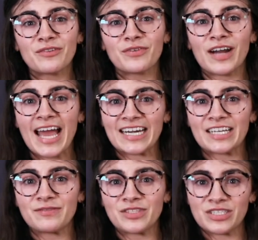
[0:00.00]
for
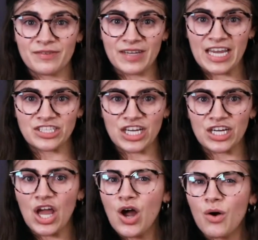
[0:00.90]
additive
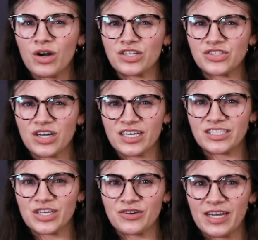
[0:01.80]
certification or starting
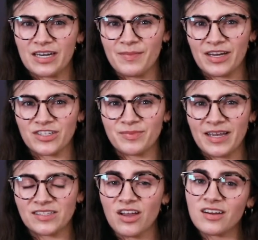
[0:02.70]
to create a
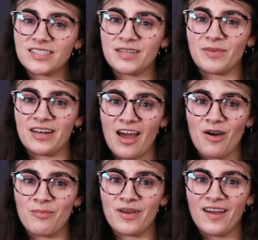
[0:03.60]
makerspace, our team can
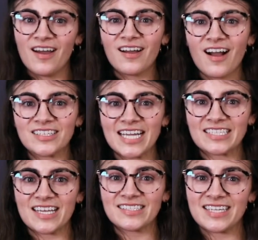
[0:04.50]
help.
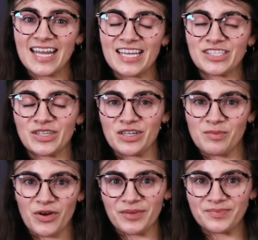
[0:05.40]
Contact us today to
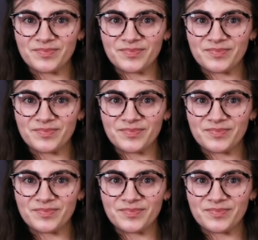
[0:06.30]
learn more.